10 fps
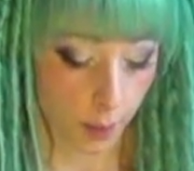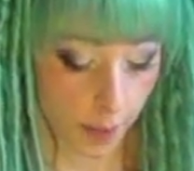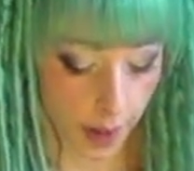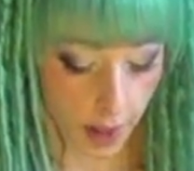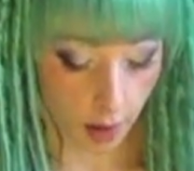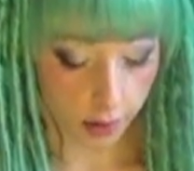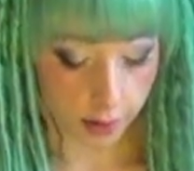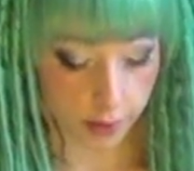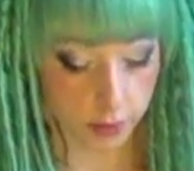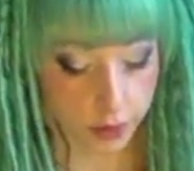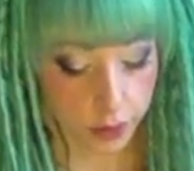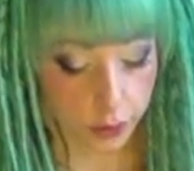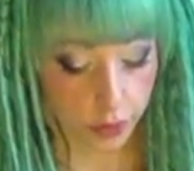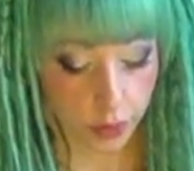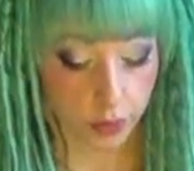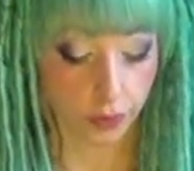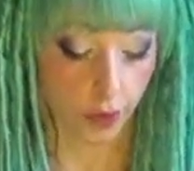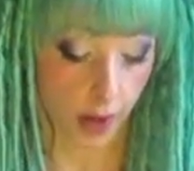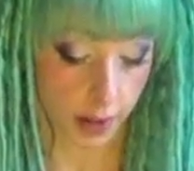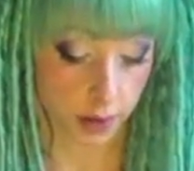but also to
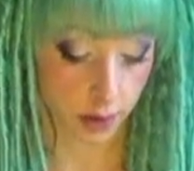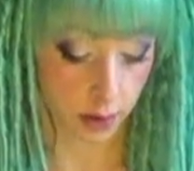find